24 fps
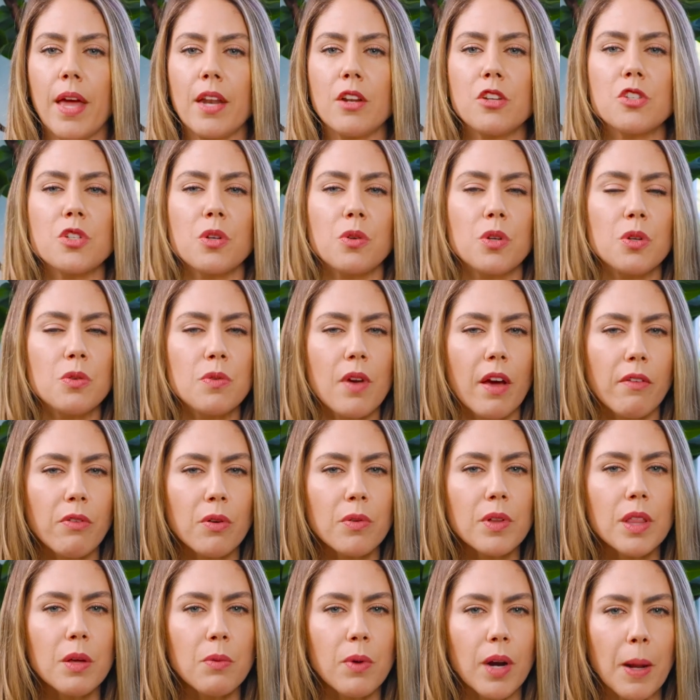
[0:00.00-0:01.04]
And so you never
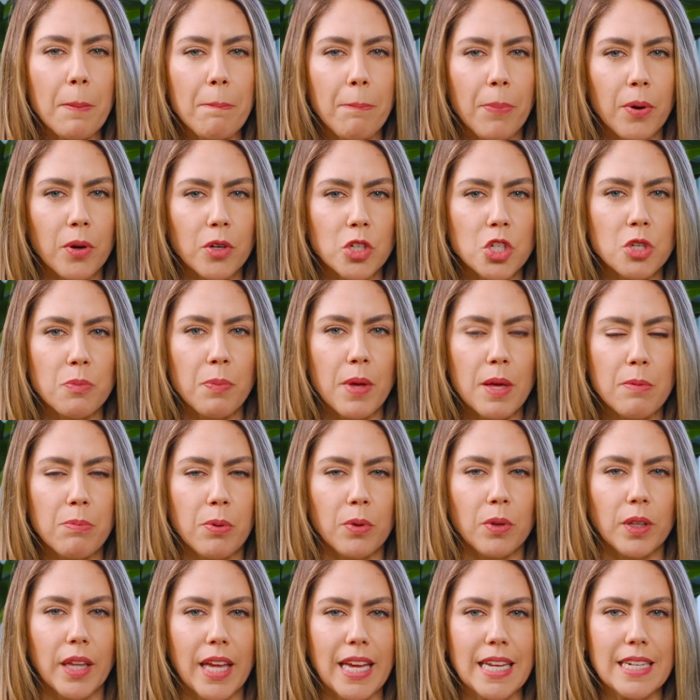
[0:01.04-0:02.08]
really want to push
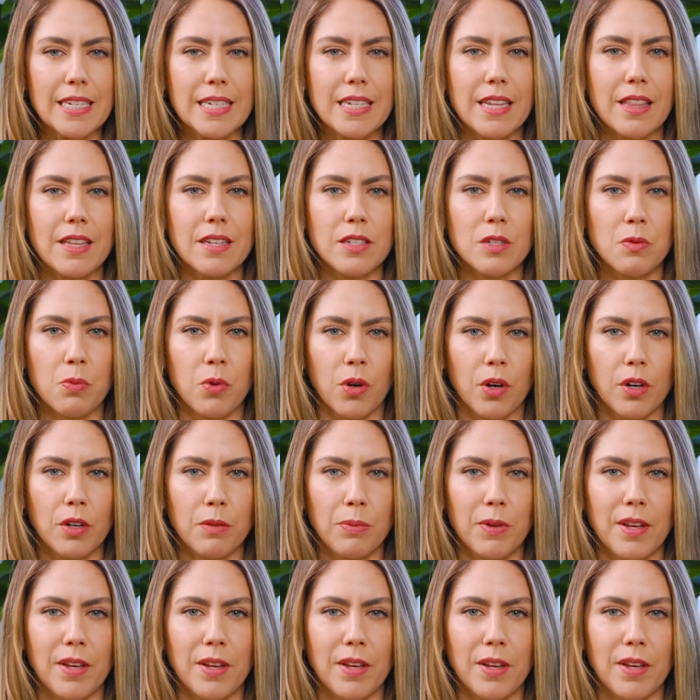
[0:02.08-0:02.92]
people into this work,